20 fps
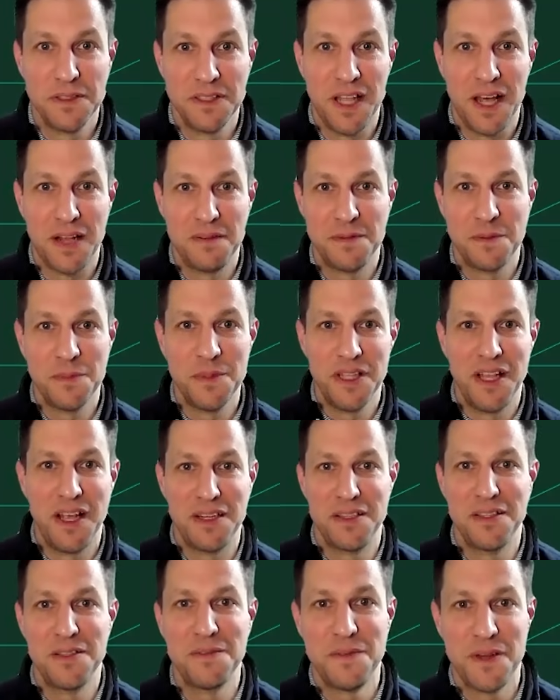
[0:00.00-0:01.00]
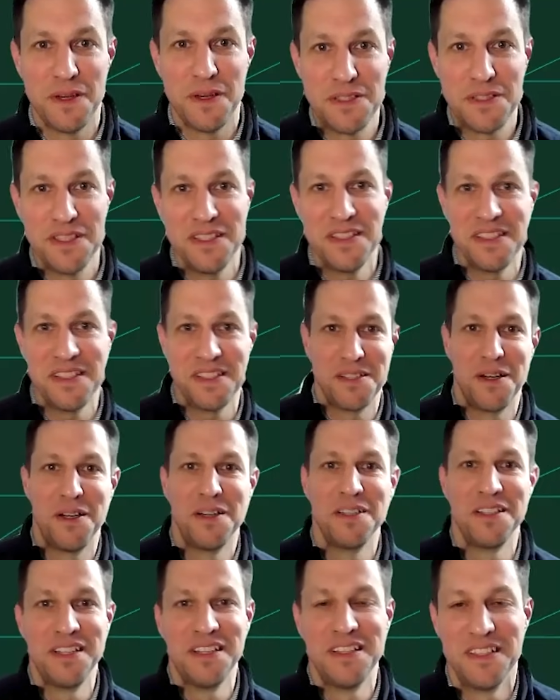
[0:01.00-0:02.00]
learned a lot from a lot of the functions. It's
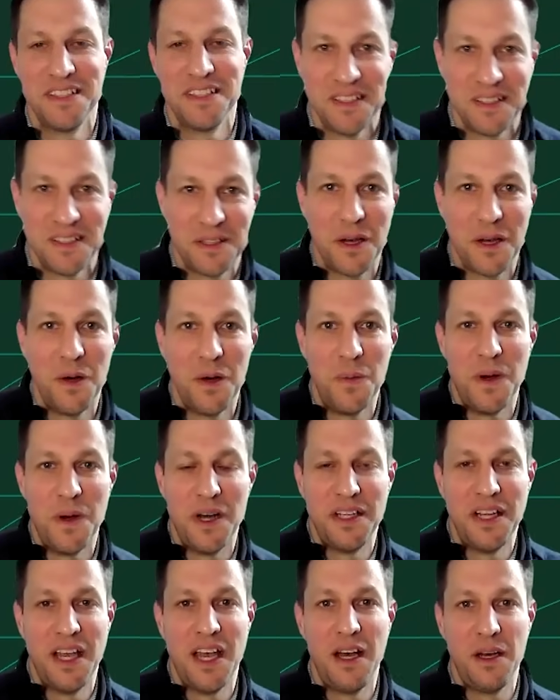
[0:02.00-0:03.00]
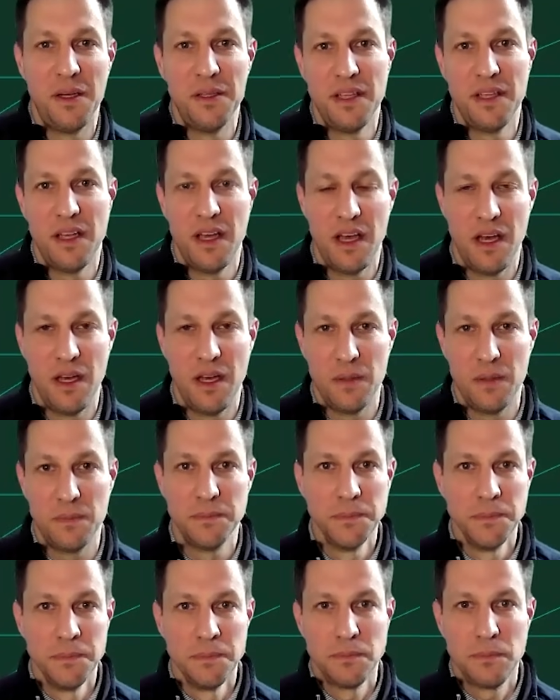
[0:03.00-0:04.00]
hard to call one out.
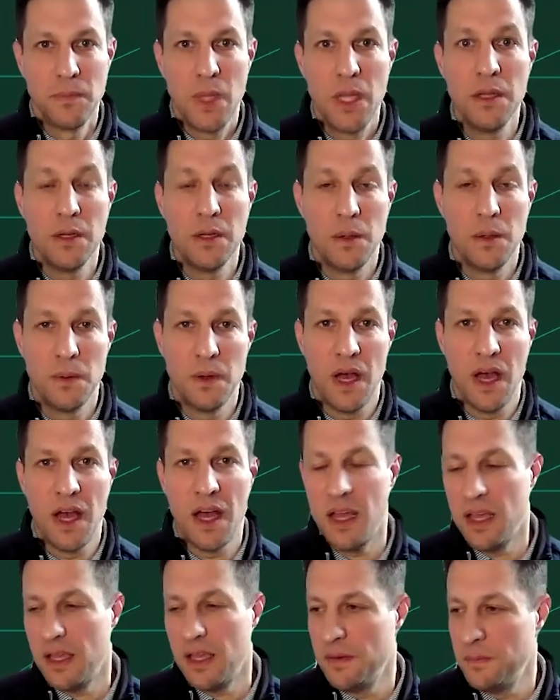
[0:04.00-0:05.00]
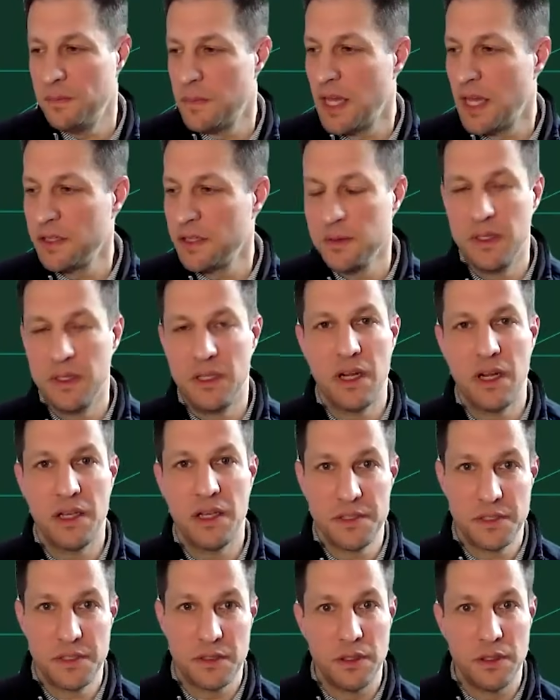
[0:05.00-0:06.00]
My career,
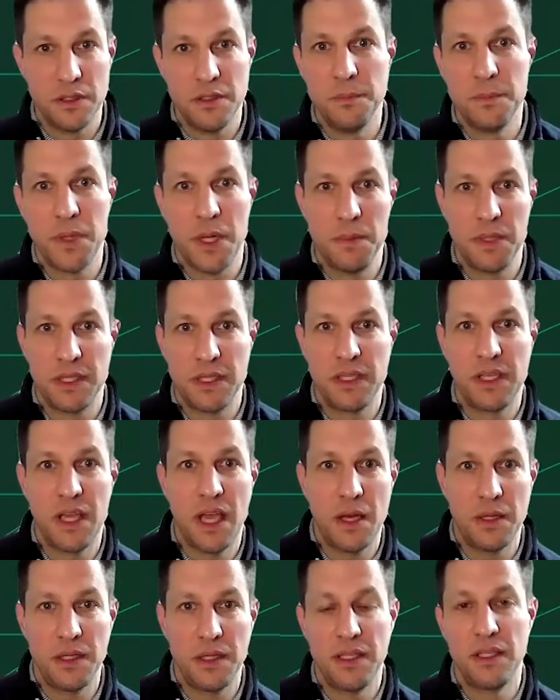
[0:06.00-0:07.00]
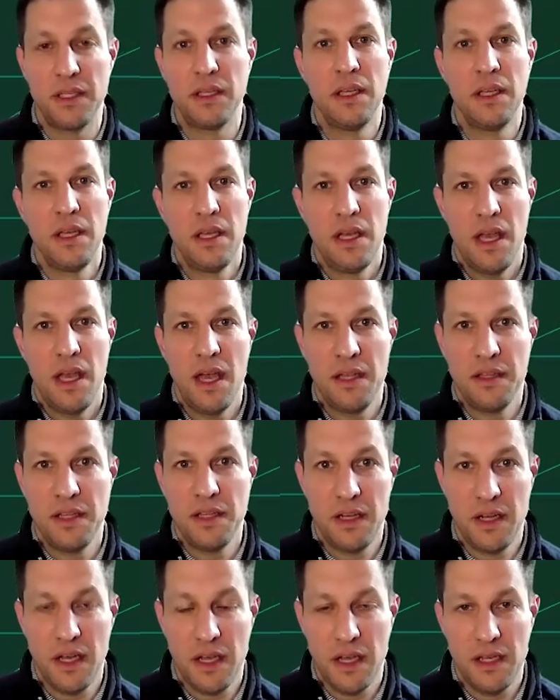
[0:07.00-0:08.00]
I started in public accounting, and
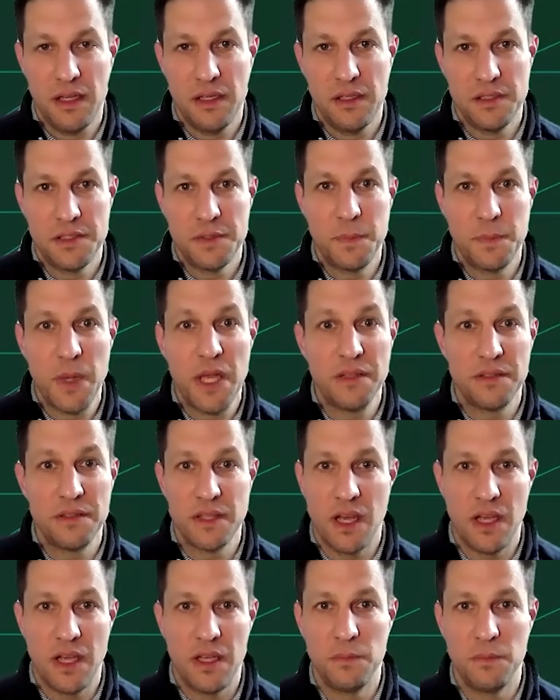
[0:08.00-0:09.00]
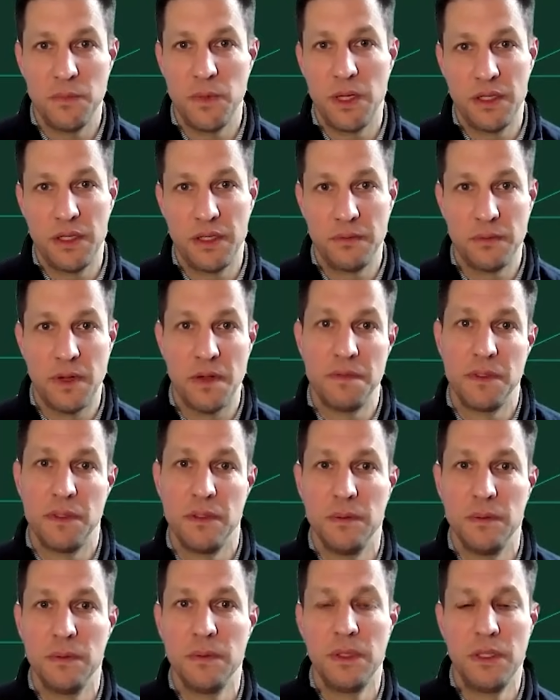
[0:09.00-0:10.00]
then I spent time running
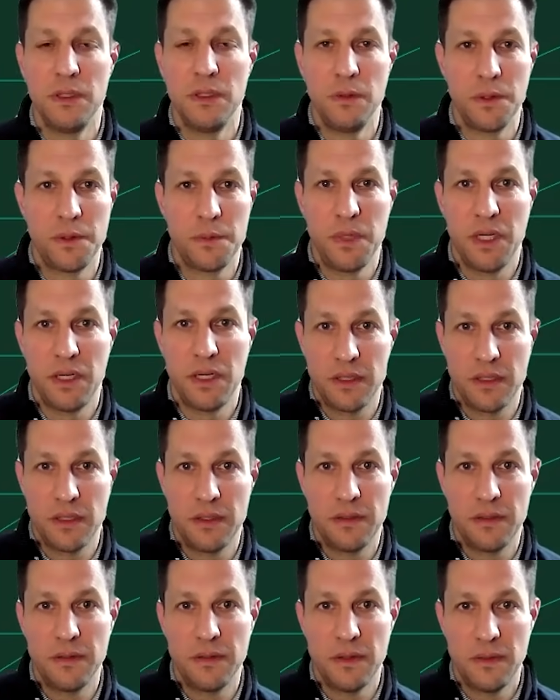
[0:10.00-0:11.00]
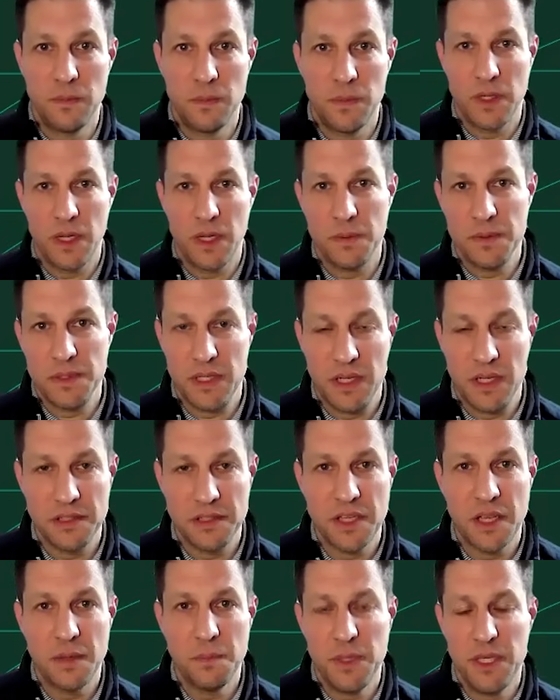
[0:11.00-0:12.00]
revenue in North America when I was at
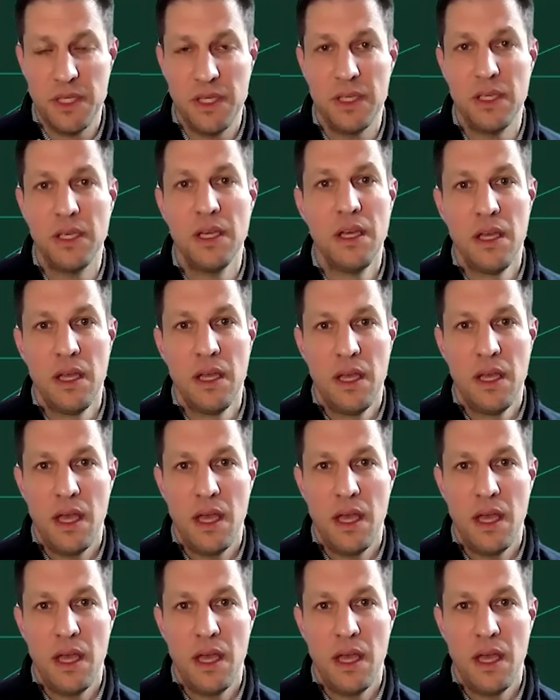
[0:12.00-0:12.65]
SAP.